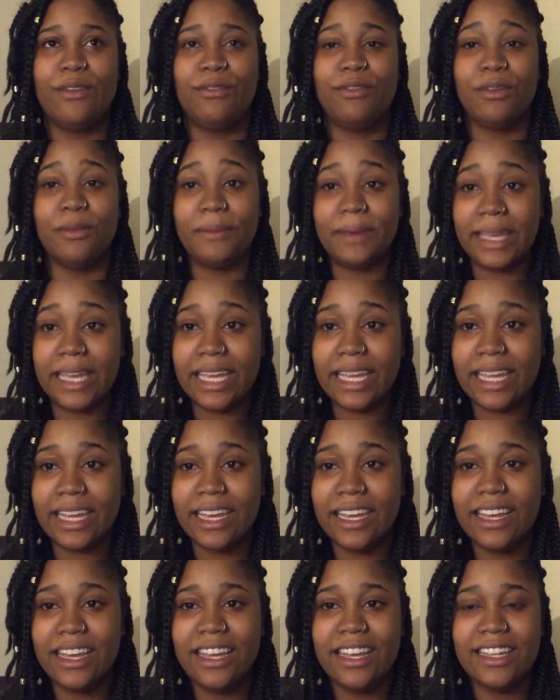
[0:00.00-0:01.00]
for me,
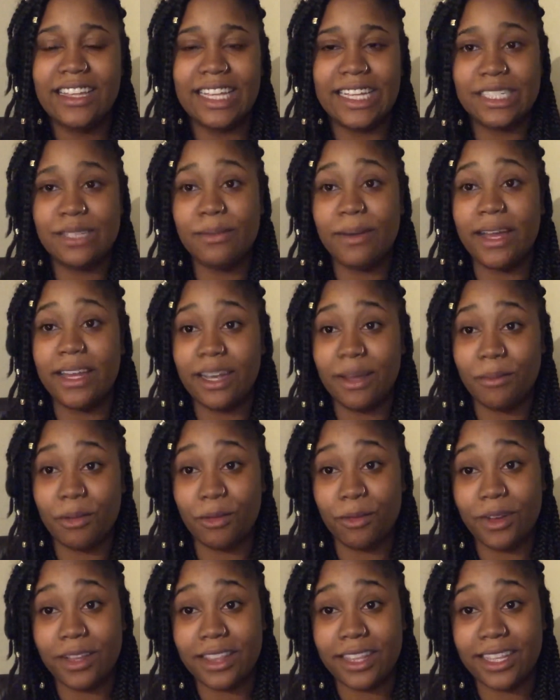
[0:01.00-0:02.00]
that's my number
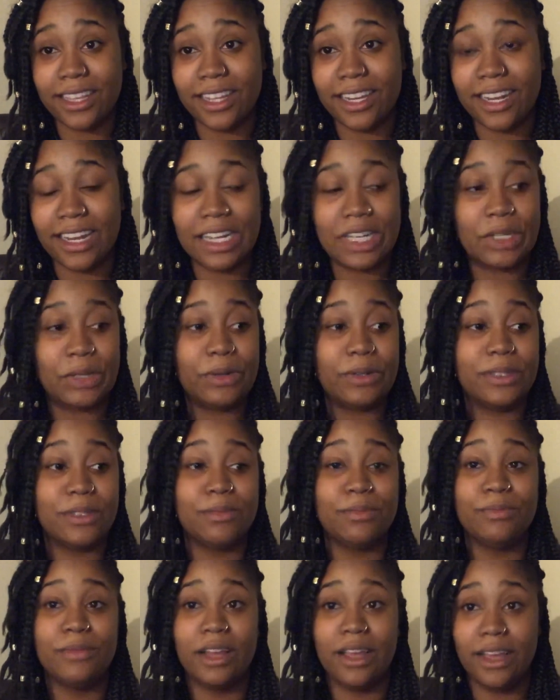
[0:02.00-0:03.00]
one thing that I do
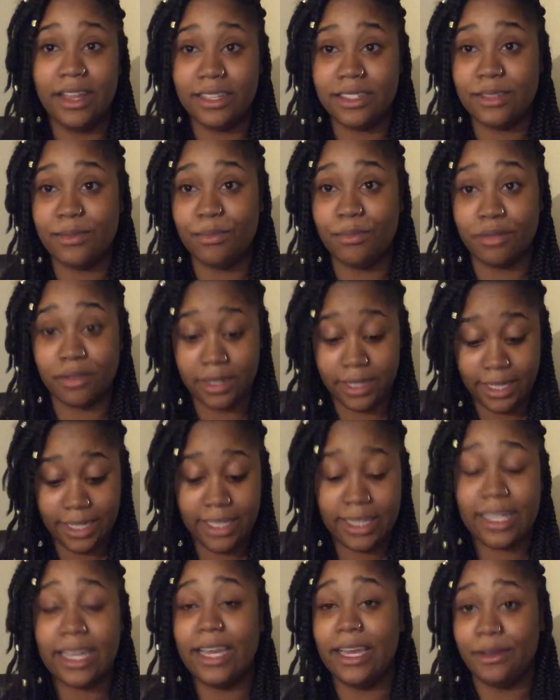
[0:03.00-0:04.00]
is
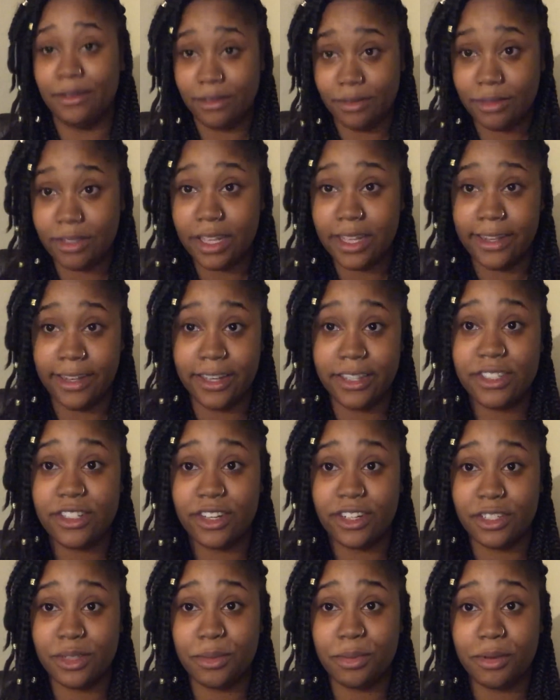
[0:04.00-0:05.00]
breathe and I
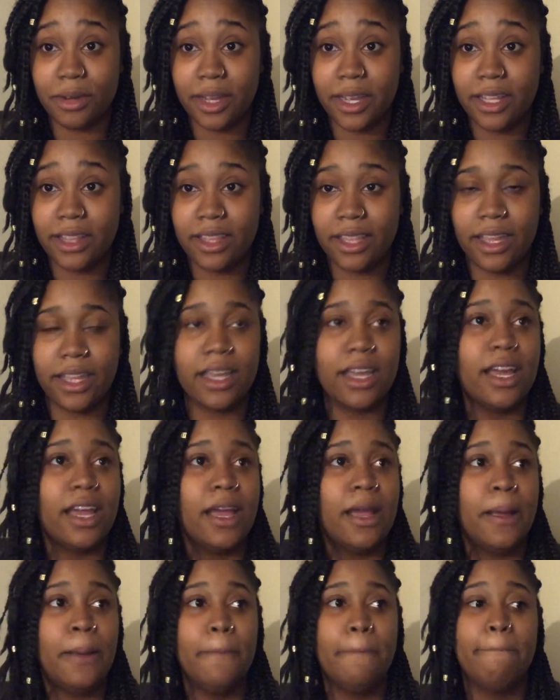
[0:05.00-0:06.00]
start to pray. Like,
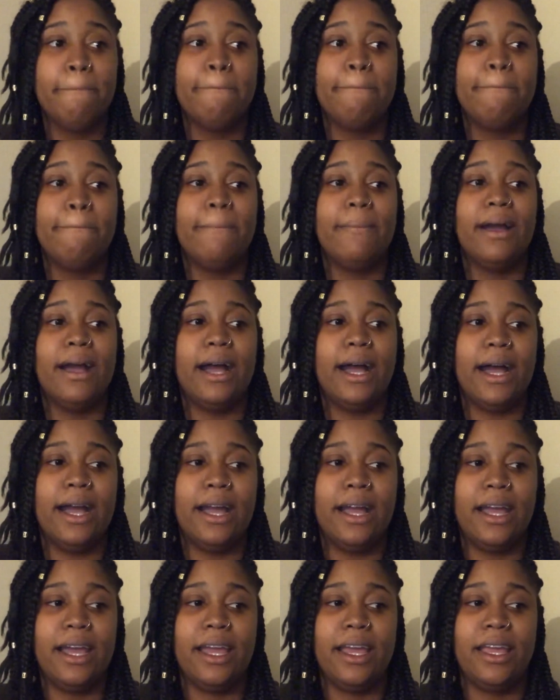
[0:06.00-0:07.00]

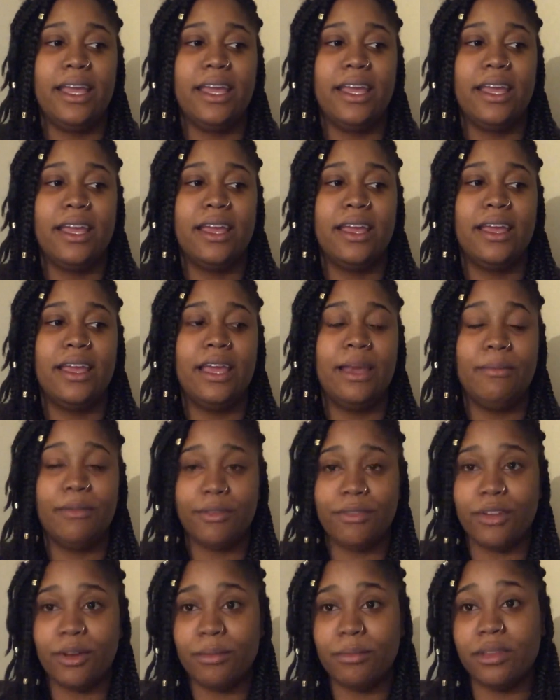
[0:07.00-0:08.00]
I am a
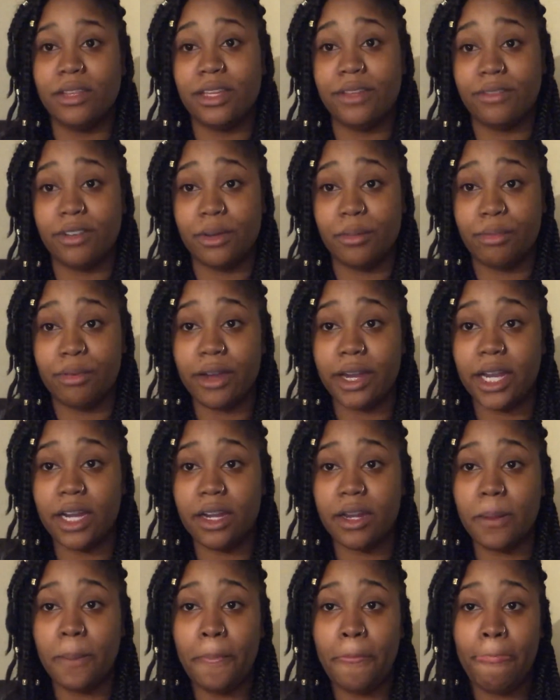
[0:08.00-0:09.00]
firm believer in
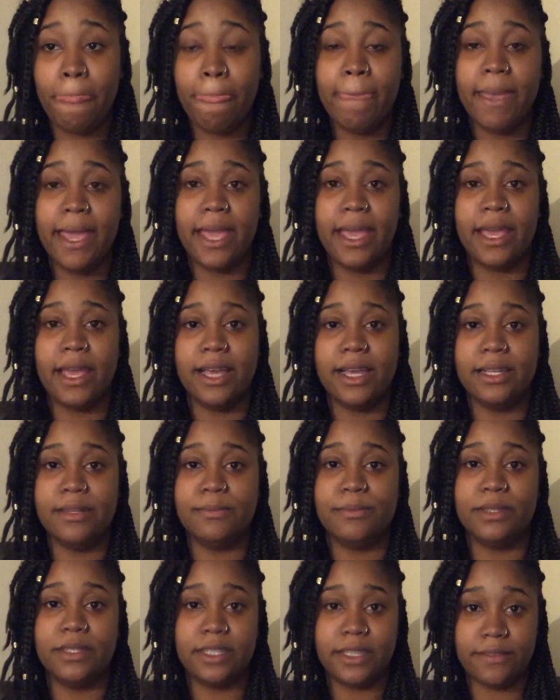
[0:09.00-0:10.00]
prayer
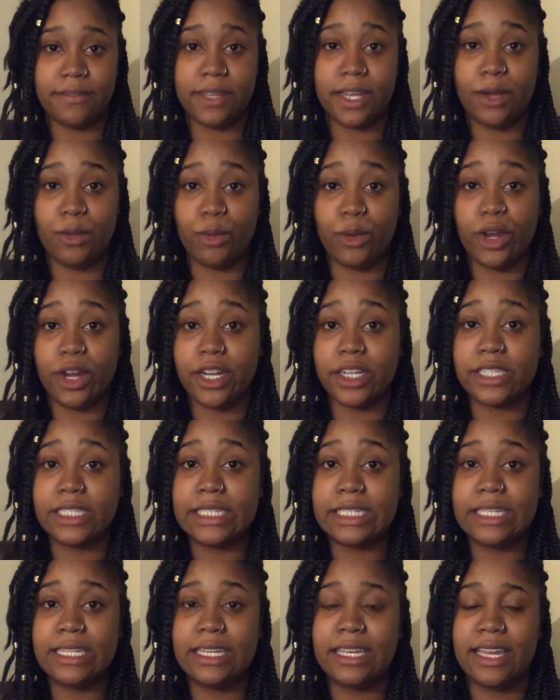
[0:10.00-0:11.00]
and believe that it
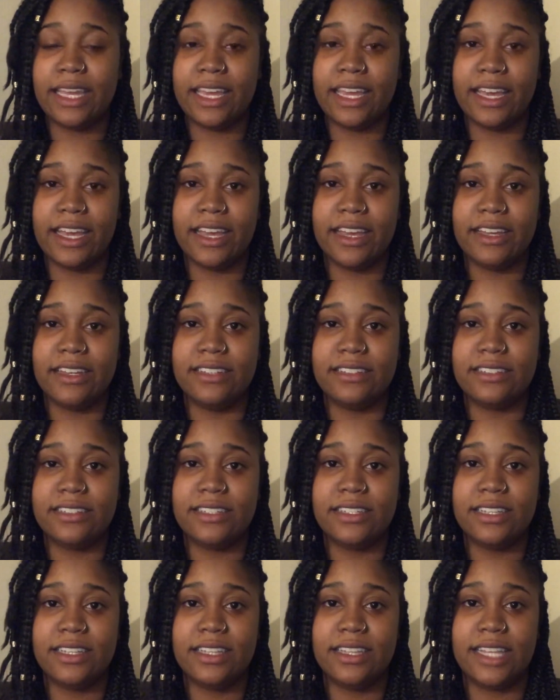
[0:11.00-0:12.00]
works, and
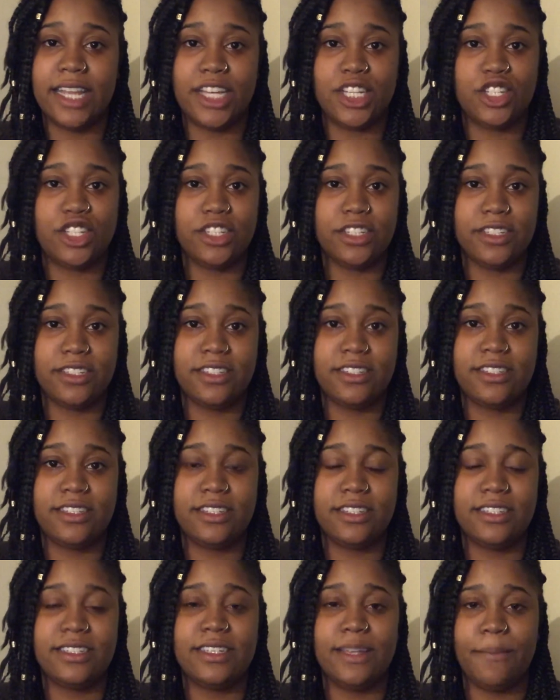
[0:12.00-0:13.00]
that's
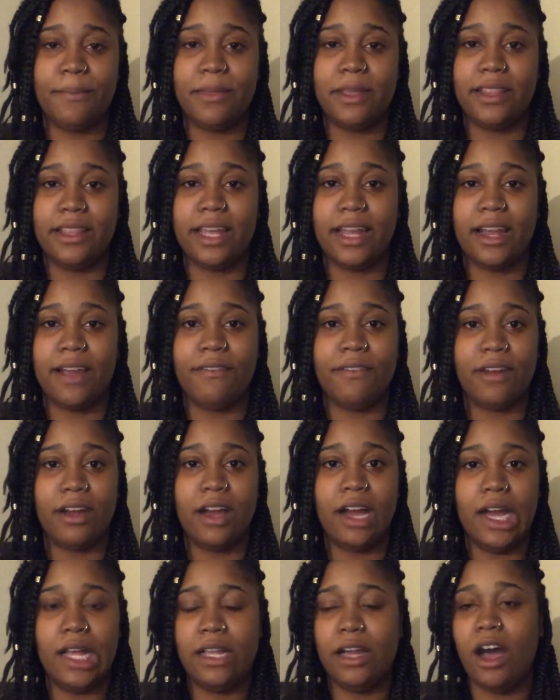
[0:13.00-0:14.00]
just something that I've
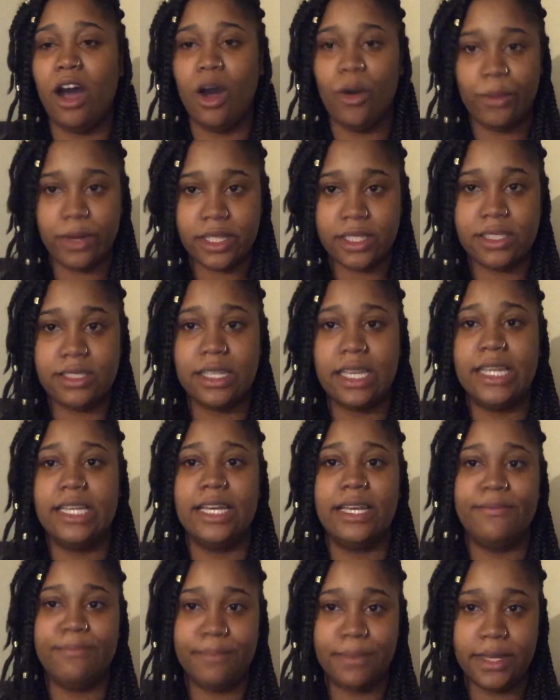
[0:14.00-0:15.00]
always
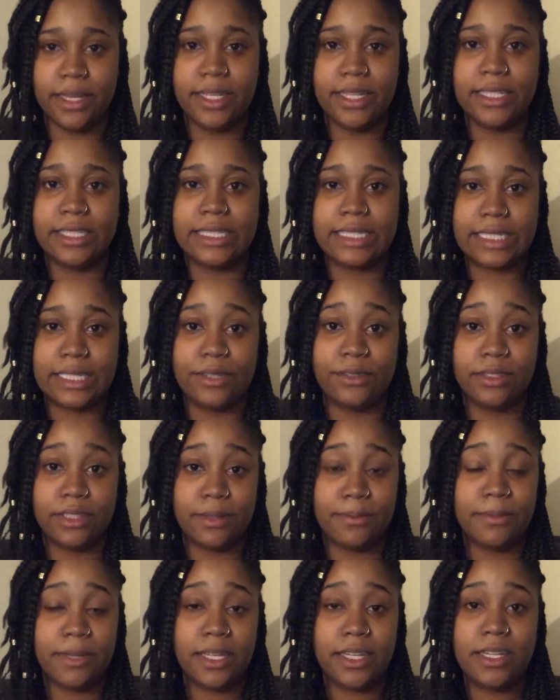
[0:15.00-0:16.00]
have been instilled
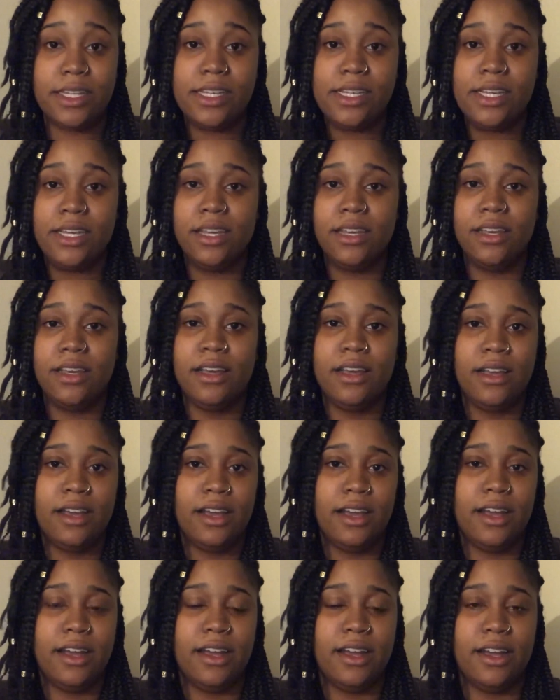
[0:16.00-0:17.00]
in me.
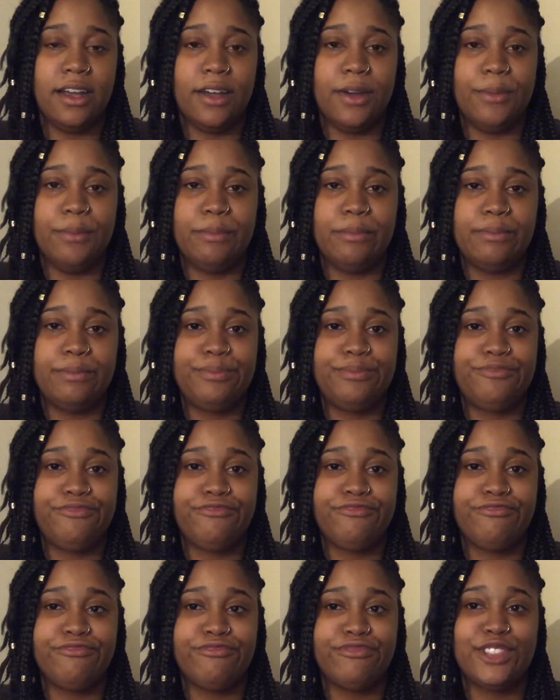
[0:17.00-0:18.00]

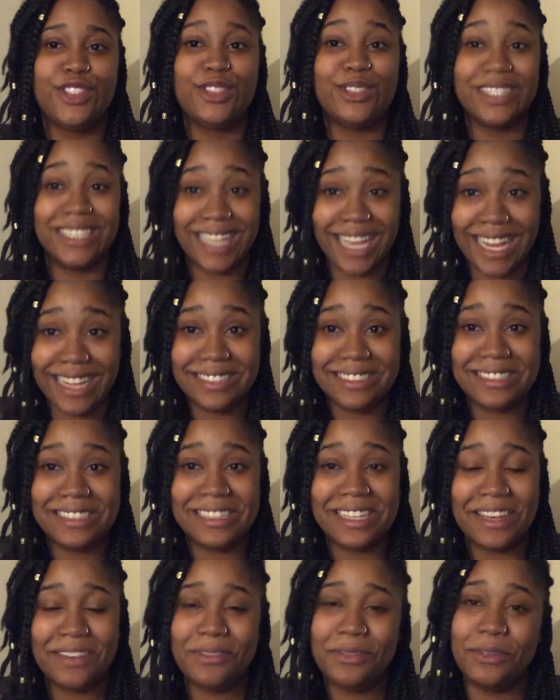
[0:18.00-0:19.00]
So
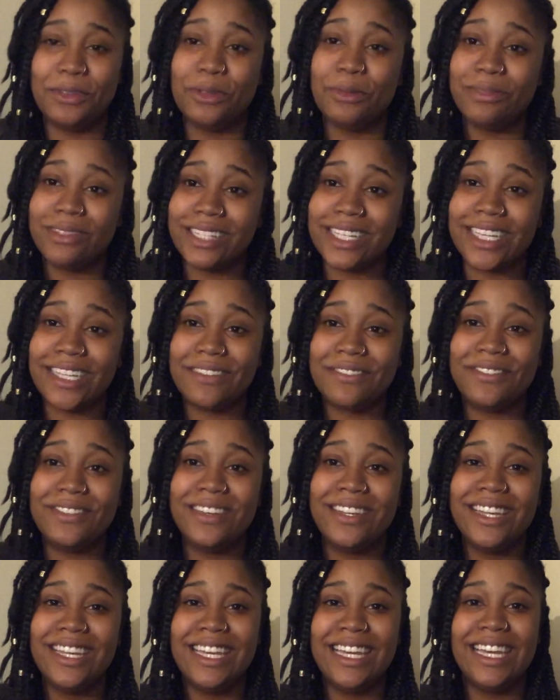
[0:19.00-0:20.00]
yes, if you do
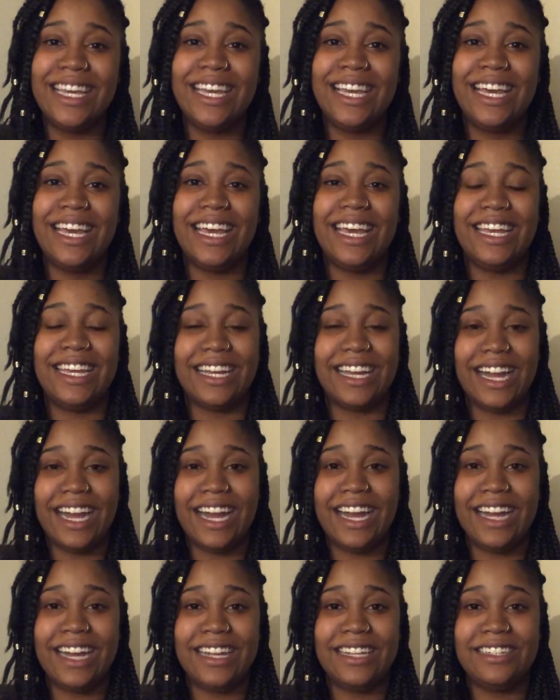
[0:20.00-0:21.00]
believe in a
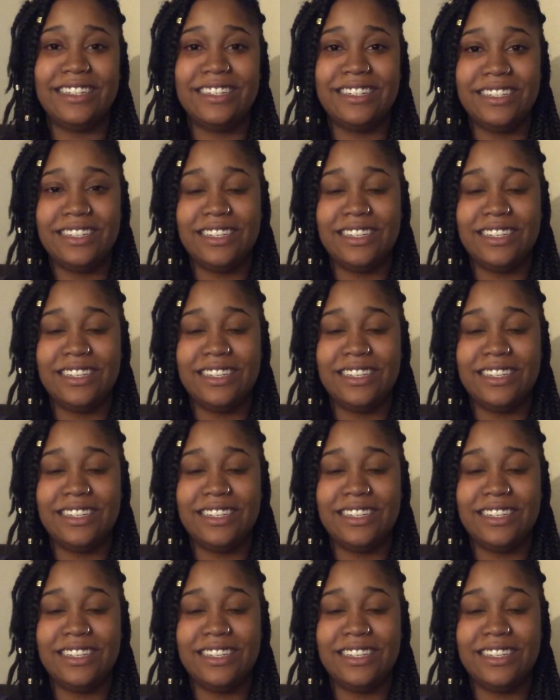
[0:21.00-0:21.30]
God,